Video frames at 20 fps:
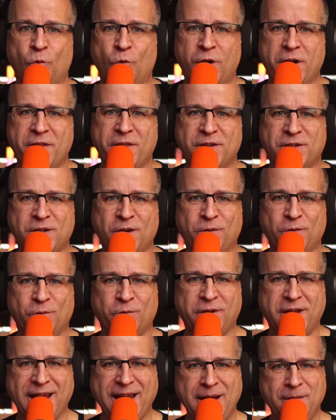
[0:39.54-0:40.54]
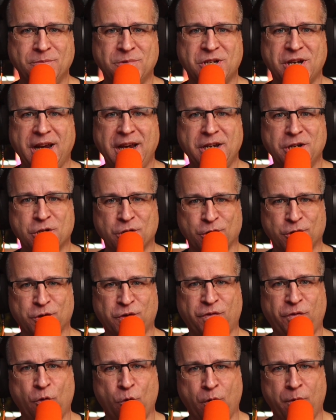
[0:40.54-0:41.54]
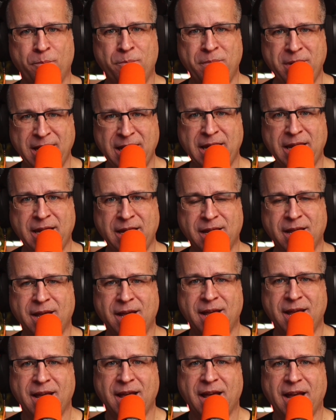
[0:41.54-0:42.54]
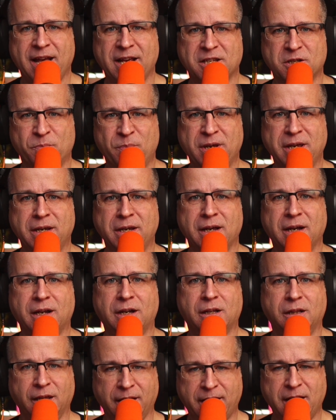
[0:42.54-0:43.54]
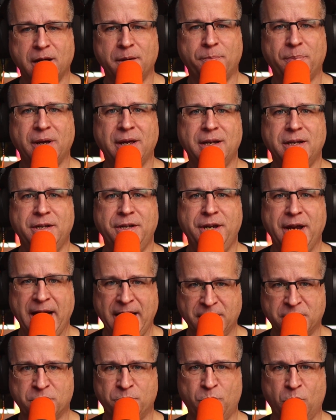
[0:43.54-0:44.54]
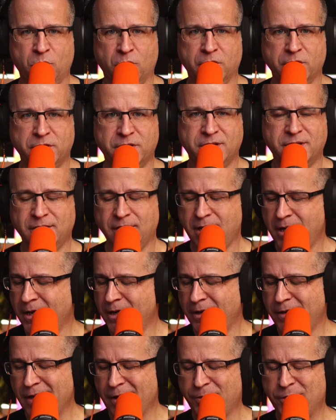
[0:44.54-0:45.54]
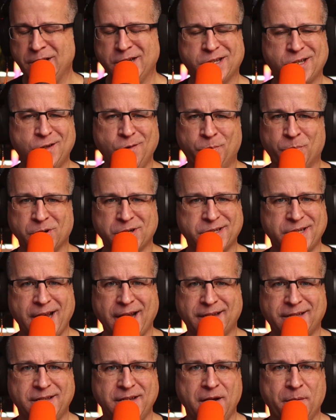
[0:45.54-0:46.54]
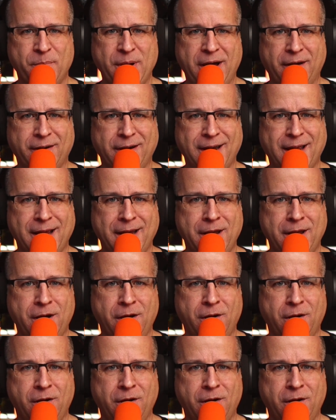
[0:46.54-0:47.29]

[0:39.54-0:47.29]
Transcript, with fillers: One of the total game changers for me has been ClickUp dashboards. Nothing super sexy about it, I